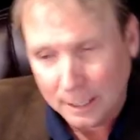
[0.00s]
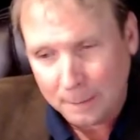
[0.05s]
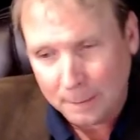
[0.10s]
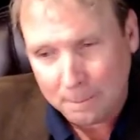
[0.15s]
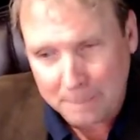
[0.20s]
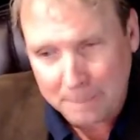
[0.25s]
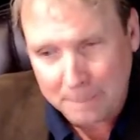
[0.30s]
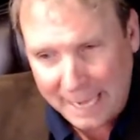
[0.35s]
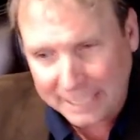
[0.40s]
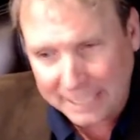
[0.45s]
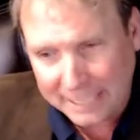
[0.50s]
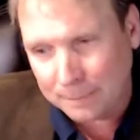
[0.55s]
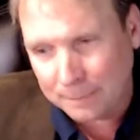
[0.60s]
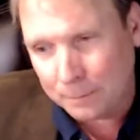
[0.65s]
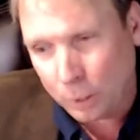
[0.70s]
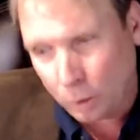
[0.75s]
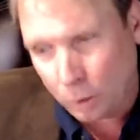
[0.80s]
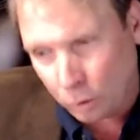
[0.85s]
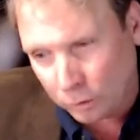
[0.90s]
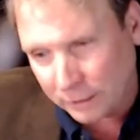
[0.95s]
Magnum
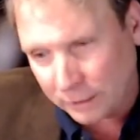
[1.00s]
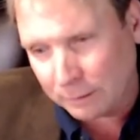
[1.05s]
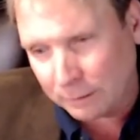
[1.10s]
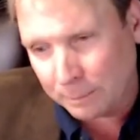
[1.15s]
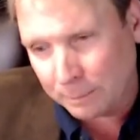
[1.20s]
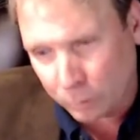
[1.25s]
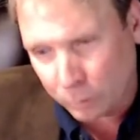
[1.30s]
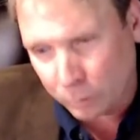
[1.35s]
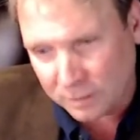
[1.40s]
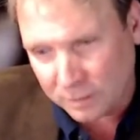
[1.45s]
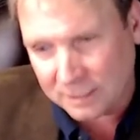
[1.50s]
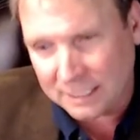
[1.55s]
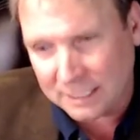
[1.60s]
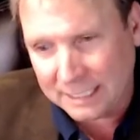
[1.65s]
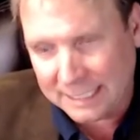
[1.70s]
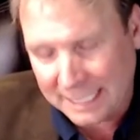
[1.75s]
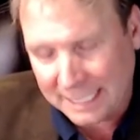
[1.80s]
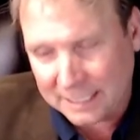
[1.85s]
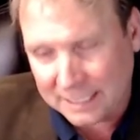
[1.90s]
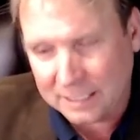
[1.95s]
only reports the
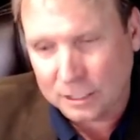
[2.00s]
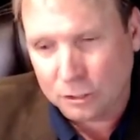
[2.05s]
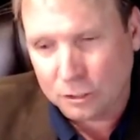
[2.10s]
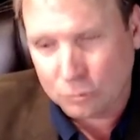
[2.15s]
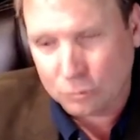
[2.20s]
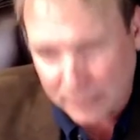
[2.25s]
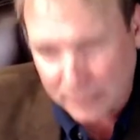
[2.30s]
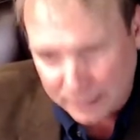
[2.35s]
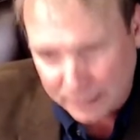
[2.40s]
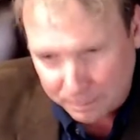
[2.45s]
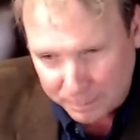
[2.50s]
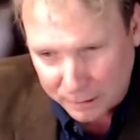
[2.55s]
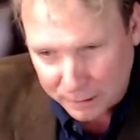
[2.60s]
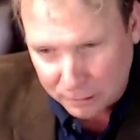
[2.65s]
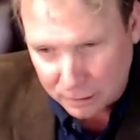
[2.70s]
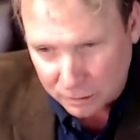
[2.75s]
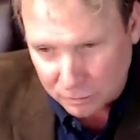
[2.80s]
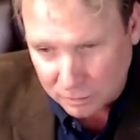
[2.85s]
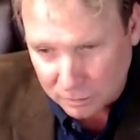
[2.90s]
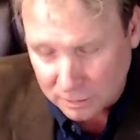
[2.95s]
debt to the credit
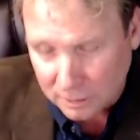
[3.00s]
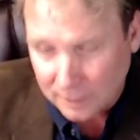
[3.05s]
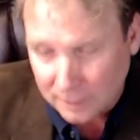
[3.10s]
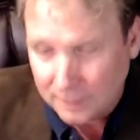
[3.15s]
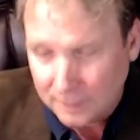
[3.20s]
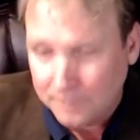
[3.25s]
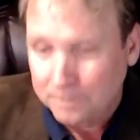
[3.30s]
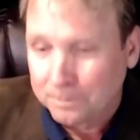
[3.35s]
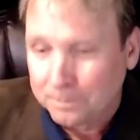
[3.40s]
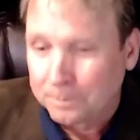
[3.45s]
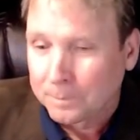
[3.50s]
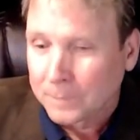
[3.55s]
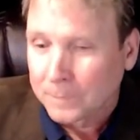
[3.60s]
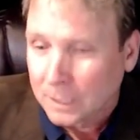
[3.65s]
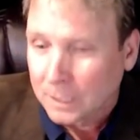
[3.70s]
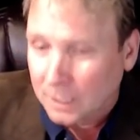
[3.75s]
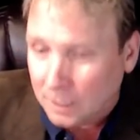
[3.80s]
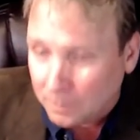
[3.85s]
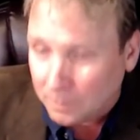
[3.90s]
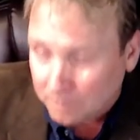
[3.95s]
bureaus.
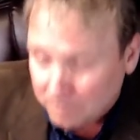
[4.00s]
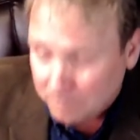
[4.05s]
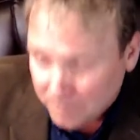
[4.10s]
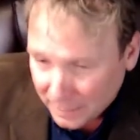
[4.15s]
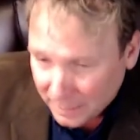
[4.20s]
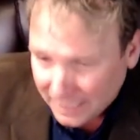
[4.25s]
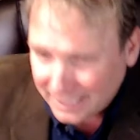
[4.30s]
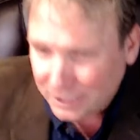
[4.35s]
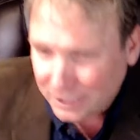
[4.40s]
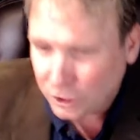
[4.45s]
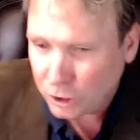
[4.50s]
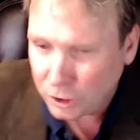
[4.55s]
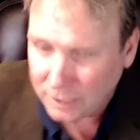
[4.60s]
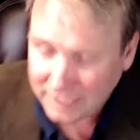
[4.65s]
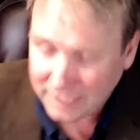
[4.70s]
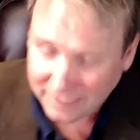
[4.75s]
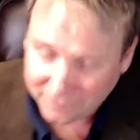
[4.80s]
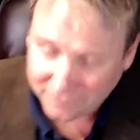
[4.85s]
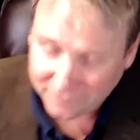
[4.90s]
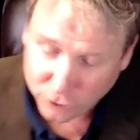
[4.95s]
But
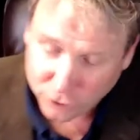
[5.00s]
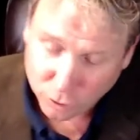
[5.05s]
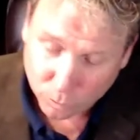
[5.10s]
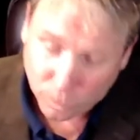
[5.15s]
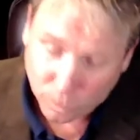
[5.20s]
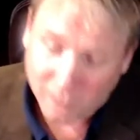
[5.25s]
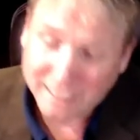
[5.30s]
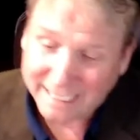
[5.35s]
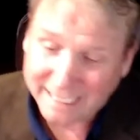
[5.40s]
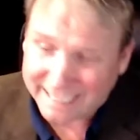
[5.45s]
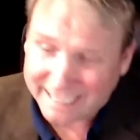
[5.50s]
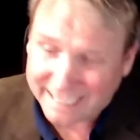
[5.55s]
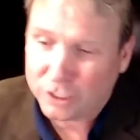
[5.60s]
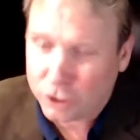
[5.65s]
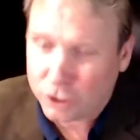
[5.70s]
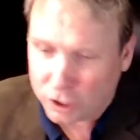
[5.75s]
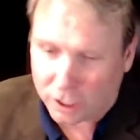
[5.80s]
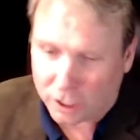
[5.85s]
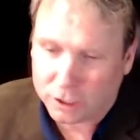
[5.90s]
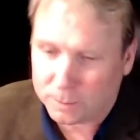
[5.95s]
if you want to get a
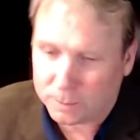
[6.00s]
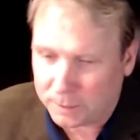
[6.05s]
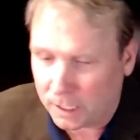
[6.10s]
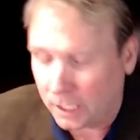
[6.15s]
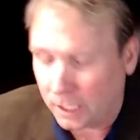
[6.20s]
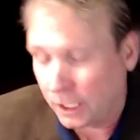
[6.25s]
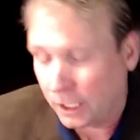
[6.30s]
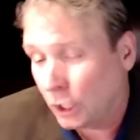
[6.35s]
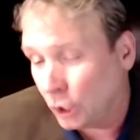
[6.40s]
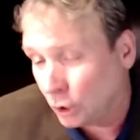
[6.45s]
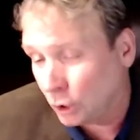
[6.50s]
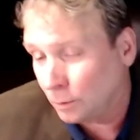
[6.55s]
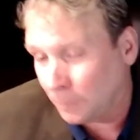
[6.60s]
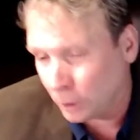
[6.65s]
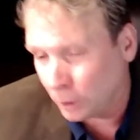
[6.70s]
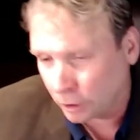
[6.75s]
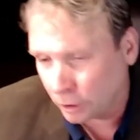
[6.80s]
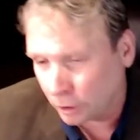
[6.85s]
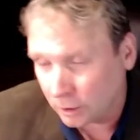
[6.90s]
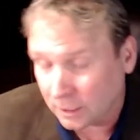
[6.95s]
judgment on a
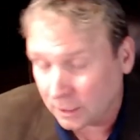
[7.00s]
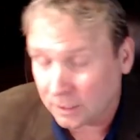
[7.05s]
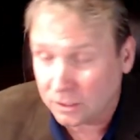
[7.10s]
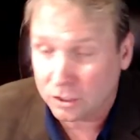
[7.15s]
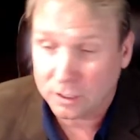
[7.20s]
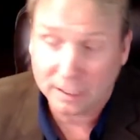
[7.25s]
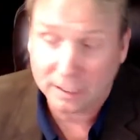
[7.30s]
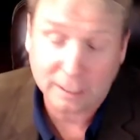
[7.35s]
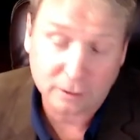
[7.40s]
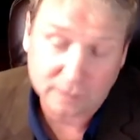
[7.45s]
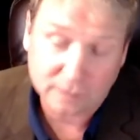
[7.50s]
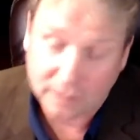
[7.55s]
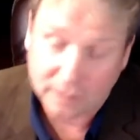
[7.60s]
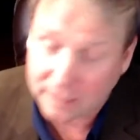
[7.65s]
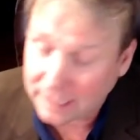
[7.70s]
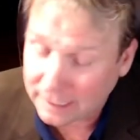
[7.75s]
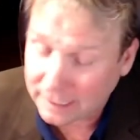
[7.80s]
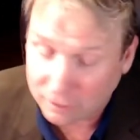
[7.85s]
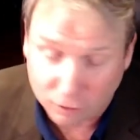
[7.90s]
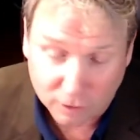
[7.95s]
homeowner, because here's the
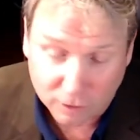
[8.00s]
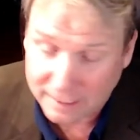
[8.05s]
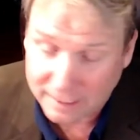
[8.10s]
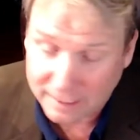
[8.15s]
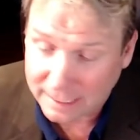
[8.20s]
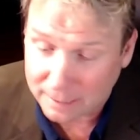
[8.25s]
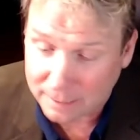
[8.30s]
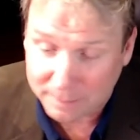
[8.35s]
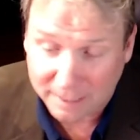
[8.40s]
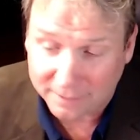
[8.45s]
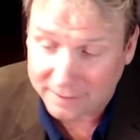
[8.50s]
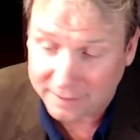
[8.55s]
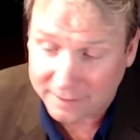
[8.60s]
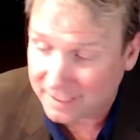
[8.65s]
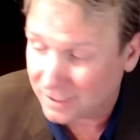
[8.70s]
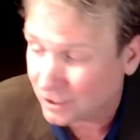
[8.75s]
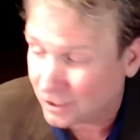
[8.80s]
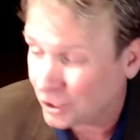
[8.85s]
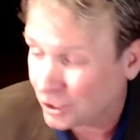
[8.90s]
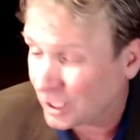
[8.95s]
good thing about
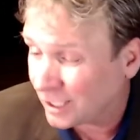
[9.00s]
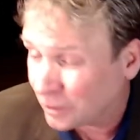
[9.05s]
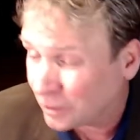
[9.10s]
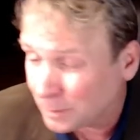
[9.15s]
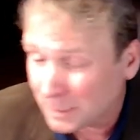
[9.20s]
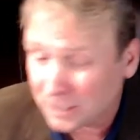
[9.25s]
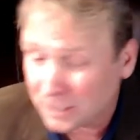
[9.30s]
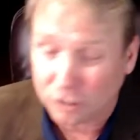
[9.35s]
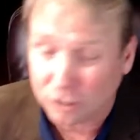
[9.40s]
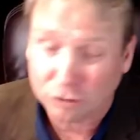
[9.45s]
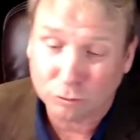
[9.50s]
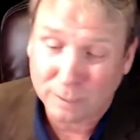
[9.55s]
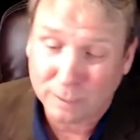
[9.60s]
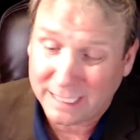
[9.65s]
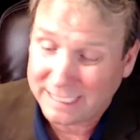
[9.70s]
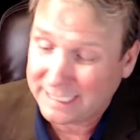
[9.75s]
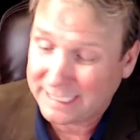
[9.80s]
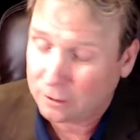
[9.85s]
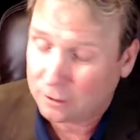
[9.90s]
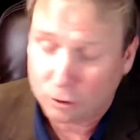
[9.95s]
this, judgments are
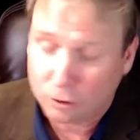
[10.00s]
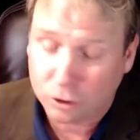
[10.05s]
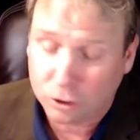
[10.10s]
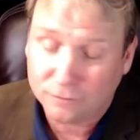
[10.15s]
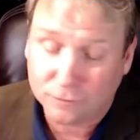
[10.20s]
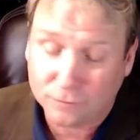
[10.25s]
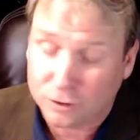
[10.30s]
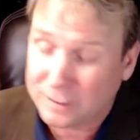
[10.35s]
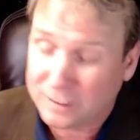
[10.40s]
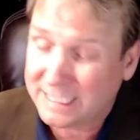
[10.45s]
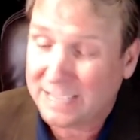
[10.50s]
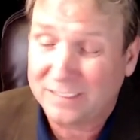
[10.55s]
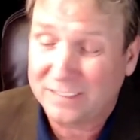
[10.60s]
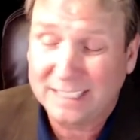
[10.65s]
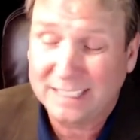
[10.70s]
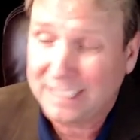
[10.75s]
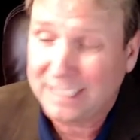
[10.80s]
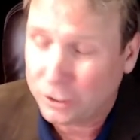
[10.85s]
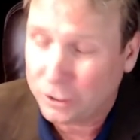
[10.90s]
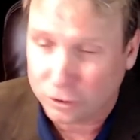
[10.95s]
granted good for 7
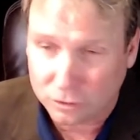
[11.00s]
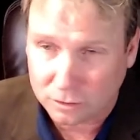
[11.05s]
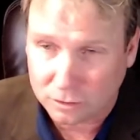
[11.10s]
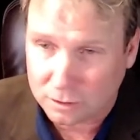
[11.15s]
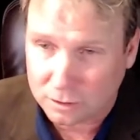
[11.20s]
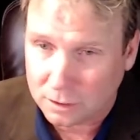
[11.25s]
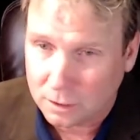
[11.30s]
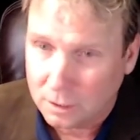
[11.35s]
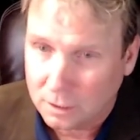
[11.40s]
years.